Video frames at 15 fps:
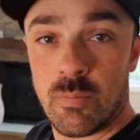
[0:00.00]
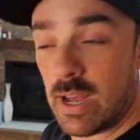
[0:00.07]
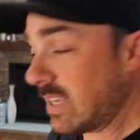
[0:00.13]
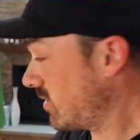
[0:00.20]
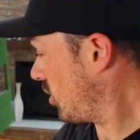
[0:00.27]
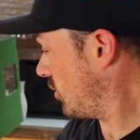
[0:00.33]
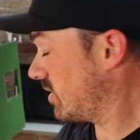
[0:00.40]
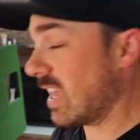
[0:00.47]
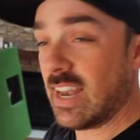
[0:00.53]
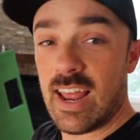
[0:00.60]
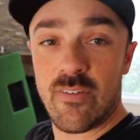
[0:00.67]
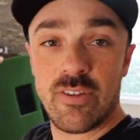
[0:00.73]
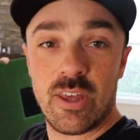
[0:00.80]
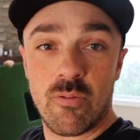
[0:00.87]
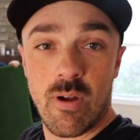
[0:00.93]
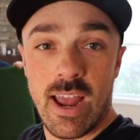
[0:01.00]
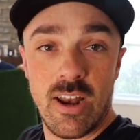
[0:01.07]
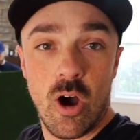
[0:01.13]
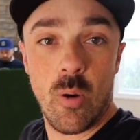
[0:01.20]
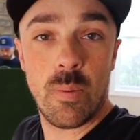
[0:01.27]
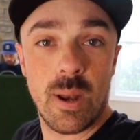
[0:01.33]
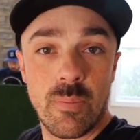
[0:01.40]
Mike starts getting everything ready
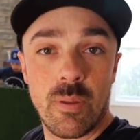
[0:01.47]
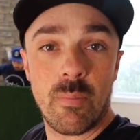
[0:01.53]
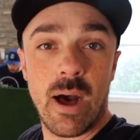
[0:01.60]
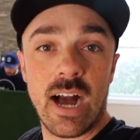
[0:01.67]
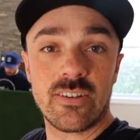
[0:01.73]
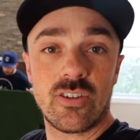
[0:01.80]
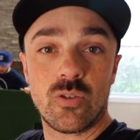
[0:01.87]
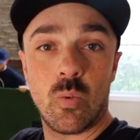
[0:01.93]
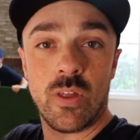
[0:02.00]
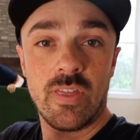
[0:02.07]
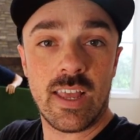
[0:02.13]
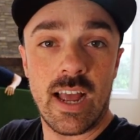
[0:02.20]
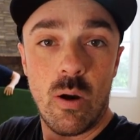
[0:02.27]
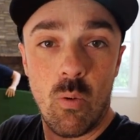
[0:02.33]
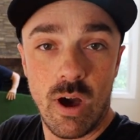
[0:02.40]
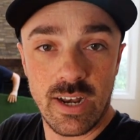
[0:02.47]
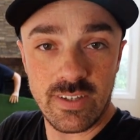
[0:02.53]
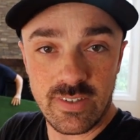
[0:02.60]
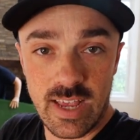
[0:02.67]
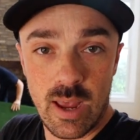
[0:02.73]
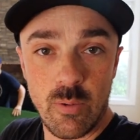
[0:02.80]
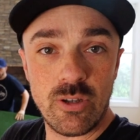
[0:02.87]
to open up the boxes, one thing I wanna
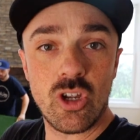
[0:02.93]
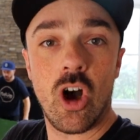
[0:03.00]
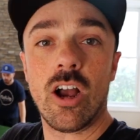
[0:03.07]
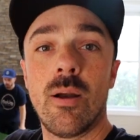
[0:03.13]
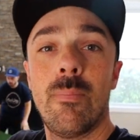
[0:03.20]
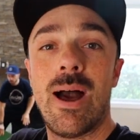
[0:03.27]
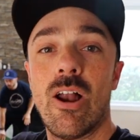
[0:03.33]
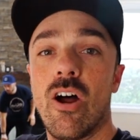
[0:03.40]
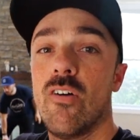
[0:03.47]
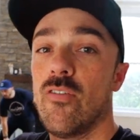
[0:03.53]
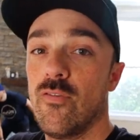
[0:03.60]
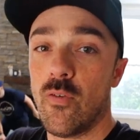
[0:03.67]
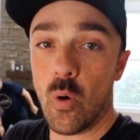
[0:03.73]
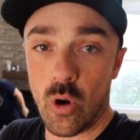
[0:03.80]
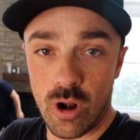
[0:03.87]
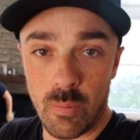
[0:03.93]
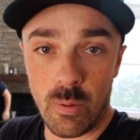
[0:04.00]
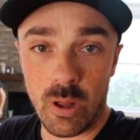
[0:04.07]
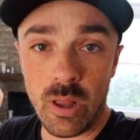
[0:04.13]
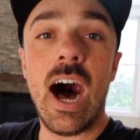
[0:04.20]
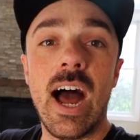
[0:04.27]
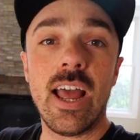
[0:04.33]
say, we talk about
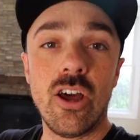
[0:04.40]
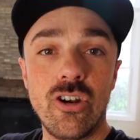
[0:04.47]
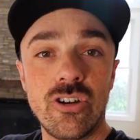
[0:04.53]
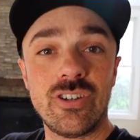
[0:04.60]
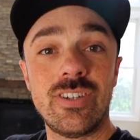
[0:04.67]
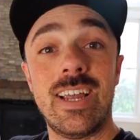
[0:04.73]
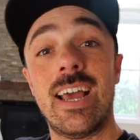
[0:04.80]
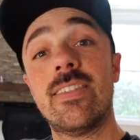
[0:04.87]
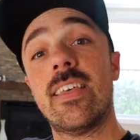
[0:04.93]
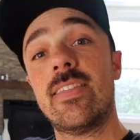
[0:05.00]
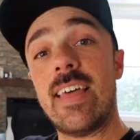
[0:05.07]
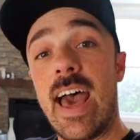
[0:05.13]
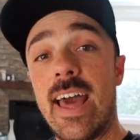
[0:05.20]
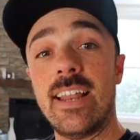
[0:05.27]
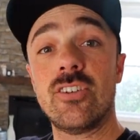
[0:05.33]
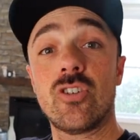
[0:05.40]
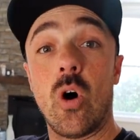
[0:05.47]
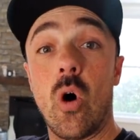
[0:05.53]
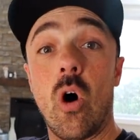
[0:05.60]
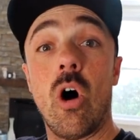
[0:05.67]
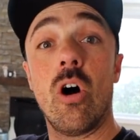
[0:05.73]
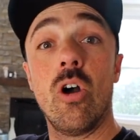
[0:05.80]
affordable. I understand that that is
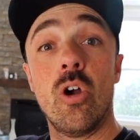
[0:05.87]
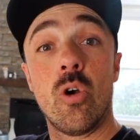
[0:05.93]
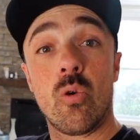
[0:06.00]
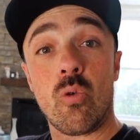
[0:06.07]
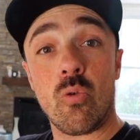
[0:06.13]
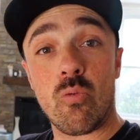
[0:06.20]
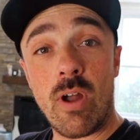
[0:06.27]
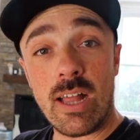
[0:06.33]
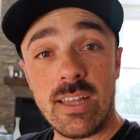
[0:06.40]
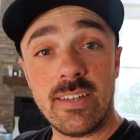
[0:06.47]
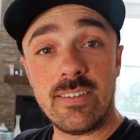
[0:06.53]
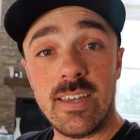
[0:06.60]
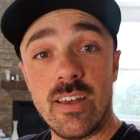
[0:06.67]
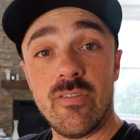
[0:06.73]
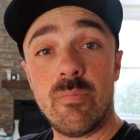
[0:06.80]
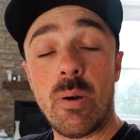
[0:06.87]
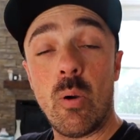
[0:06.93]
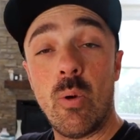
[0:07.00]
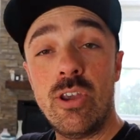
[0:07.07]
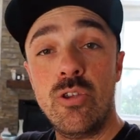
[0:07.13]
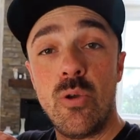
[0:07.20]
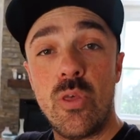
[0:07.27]
all relative,
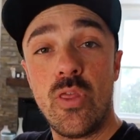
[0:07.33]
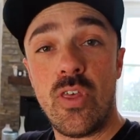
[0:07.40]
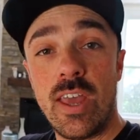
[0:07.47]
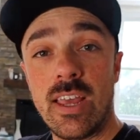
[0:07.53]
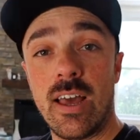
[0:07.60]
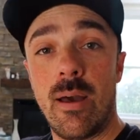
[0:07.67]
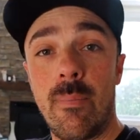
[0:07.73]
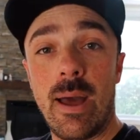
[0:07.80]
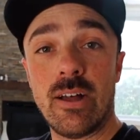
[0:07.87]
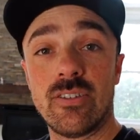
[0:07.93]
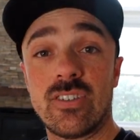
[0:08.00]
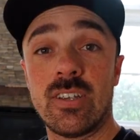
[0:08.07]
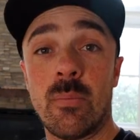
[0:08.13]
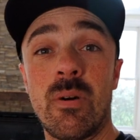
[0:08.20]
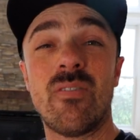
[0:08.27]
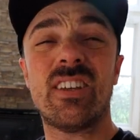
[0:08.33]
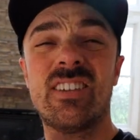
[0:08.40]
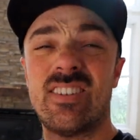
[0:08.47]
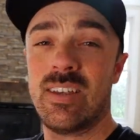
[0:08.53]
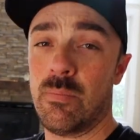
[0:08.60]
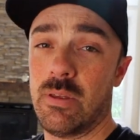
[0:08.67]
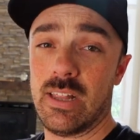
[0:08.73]
but when you think about some of the
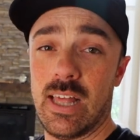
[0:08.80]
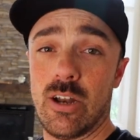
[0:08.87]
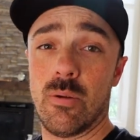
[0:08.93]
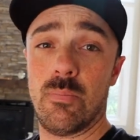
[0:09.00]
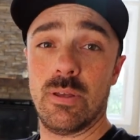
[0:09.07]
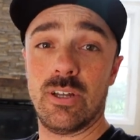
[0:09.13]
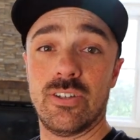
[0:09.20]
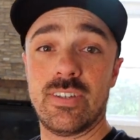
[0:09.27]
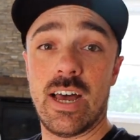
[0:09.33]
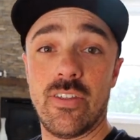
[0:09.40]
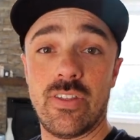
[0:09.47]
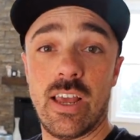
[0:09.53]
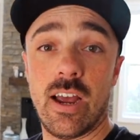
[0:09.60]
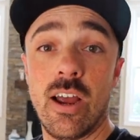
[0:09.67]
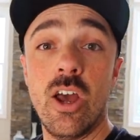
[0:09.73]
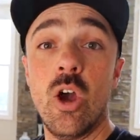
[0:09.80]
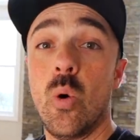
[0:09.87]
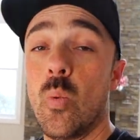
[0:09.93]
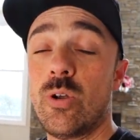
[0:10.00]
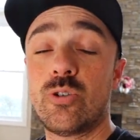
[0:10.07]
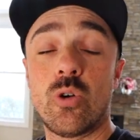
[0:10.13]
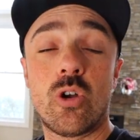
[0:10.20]
simulator builds out there,
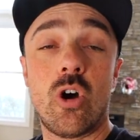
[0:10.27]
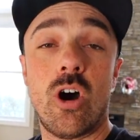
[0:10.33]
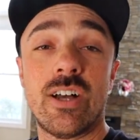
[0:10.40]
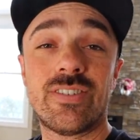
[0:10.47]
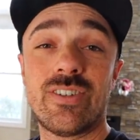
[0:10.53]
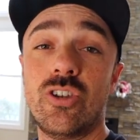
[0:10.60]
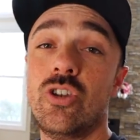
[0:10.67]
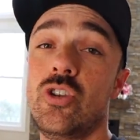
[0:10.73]
which will cost